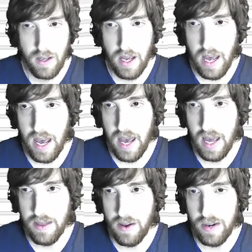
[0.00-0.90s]

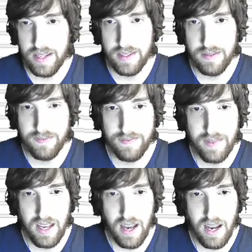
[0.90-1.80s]
And there it is.
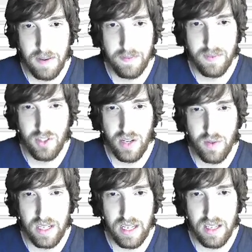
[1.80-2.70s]
Um,
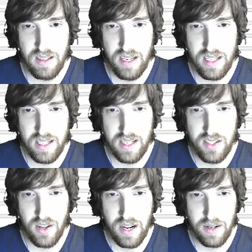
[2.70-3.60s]
generally, it's going to
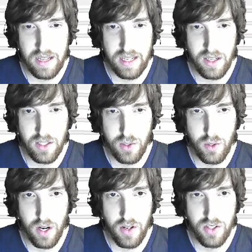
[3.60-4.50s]
start out a little too
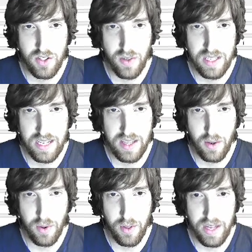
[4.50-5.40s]
large, so you can take the
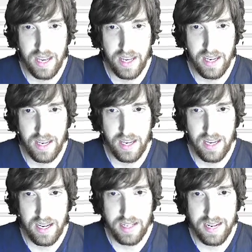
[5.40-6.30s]
whole thing,
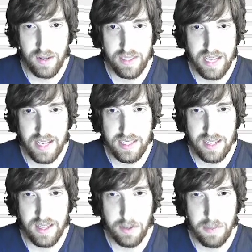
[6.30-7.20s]
downsize it a
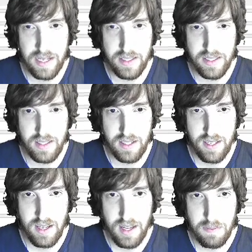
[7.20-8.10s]
little bit,
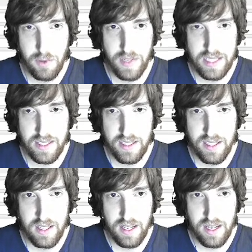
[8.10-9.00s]
move it,
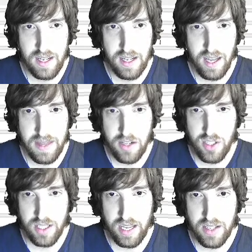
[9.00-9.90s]
and then
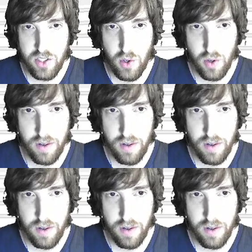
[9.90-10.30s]
just click Store.